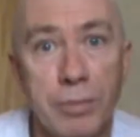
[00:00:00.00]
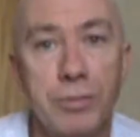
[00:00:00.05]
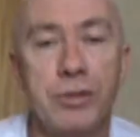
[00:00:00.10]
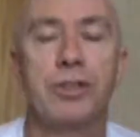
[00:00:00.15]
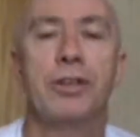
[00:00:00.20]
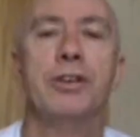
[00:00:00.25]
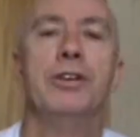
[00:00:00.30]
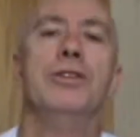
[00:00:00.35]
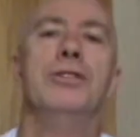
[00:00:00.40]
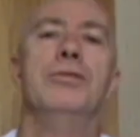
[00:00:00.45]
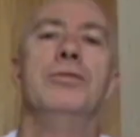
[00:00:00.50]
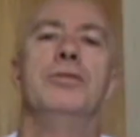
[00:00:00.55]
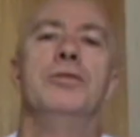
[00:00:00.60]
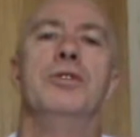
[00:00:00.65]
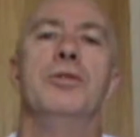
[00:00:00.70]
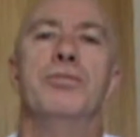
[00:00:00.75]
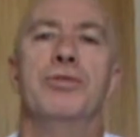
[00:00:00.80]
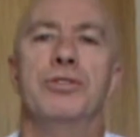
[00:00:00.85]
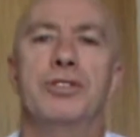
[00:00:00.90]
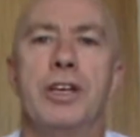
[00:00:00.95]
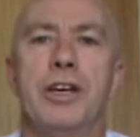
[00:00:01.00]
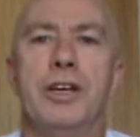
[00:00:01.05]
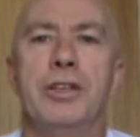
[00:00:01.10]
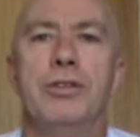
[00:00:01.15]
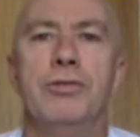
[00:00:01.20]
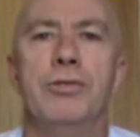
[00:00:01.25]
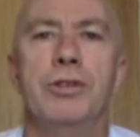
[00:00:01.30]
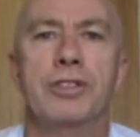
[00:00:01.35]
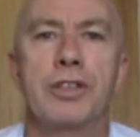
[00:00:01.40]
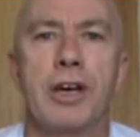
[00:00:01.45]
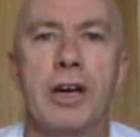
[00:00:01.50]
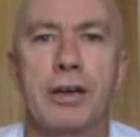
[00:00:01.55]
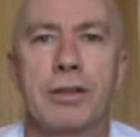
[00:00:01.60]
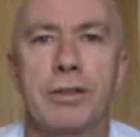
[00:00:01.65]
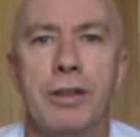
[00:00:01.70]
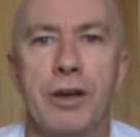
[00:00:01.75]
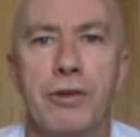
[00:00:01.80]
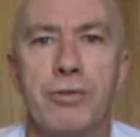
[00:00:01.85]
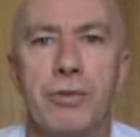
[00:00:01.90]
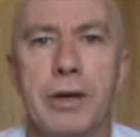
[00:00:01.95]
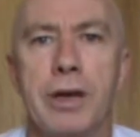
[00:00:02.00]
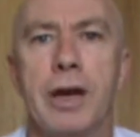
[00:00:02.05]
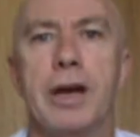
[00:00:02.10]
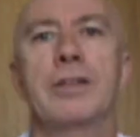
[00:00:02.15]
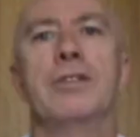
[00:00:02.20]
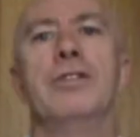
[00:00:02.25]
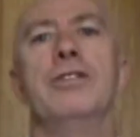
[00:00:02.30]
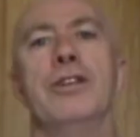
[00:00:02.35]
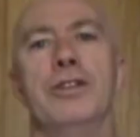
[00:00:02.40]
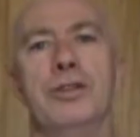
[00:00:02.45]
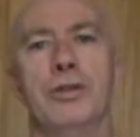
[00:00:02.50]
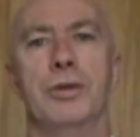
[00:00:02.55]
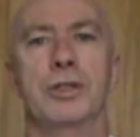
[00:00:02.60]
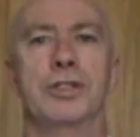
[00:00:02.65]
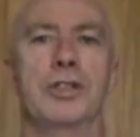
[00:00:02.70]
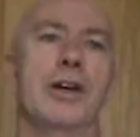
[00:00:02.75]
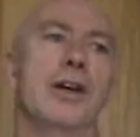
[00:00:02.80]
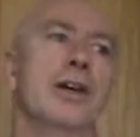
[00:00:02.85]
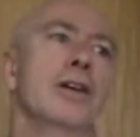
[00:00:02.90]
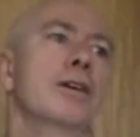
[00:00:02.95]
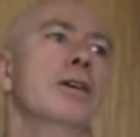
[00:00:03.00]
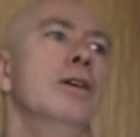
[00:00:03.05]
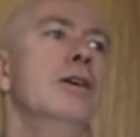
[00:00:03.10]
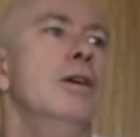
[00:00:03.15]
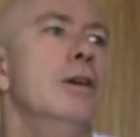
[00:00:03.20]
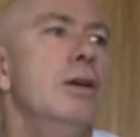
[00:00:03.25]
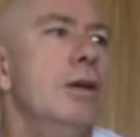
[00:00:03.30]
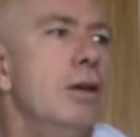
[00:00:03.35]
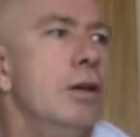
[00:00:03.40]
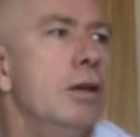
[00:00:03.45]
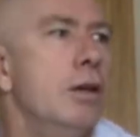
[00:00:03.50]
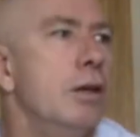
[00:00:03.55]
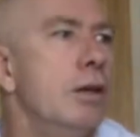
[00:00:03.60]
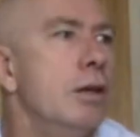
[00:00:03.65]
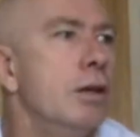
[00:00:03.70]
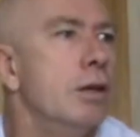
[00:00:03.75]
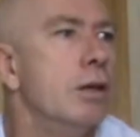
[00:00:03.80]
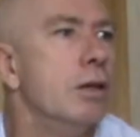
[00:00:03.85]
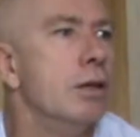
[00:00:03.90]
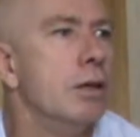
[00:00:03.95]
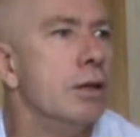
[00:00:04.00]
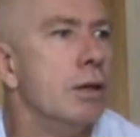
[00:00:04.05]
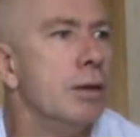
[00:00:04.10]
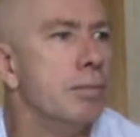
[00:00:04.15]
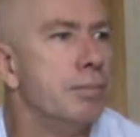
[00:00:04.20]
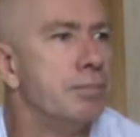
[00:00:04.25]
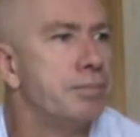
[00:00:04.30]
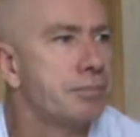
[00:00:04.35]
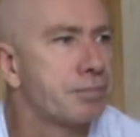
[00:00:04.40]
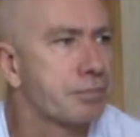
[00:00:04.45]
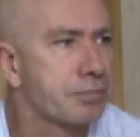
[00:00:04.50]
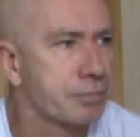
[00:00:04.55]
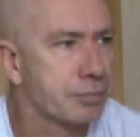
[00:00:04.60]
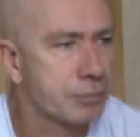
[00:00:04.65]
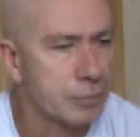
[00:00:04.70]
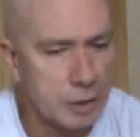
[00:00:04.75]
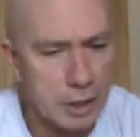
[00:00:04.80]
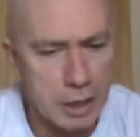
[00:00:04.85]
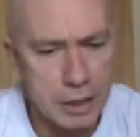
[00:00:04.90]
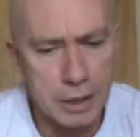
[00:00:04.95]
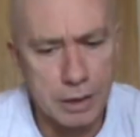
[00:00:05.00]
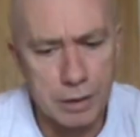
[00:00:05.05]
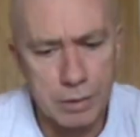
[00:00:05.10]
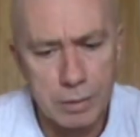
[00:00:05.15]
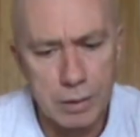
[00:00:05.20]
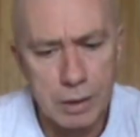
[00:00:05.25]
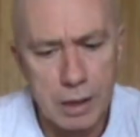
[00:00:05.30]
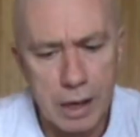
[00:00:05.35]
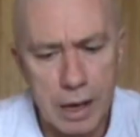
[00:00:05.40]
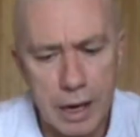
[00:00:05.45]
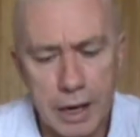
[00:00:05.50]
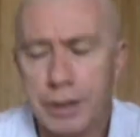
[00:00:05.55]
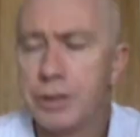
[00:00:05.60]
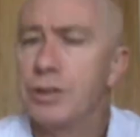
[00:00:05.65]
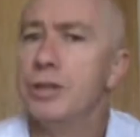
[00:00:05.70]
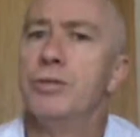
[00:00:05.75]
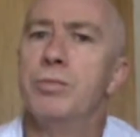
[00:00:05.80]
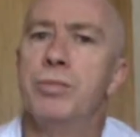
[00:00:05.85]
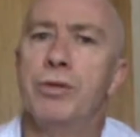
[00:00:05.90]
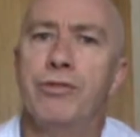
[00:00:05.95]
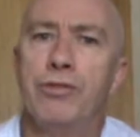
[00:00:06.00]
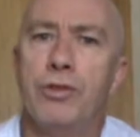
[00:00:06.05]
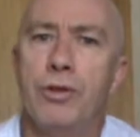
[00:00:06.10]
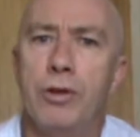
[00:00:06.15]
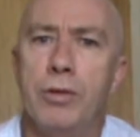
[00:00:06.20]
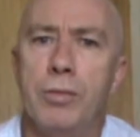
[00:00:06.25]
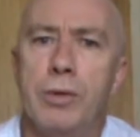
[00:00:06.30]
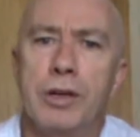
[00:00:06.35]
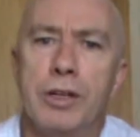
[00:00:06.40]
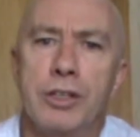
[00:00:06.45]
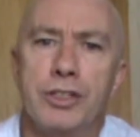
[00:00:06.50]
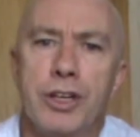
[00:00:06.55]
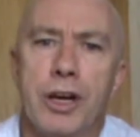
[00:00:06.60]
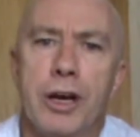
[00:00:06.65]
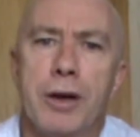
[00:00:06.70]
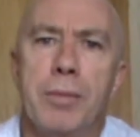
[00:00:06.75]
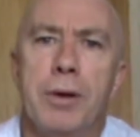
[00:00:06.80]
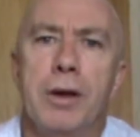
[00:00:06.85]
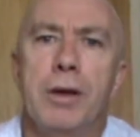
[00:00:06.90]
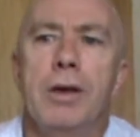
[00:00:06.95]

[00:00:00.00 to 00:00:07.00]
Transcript: So you pretend to attack, they react, and then you attack. Now, how do you perform a jab?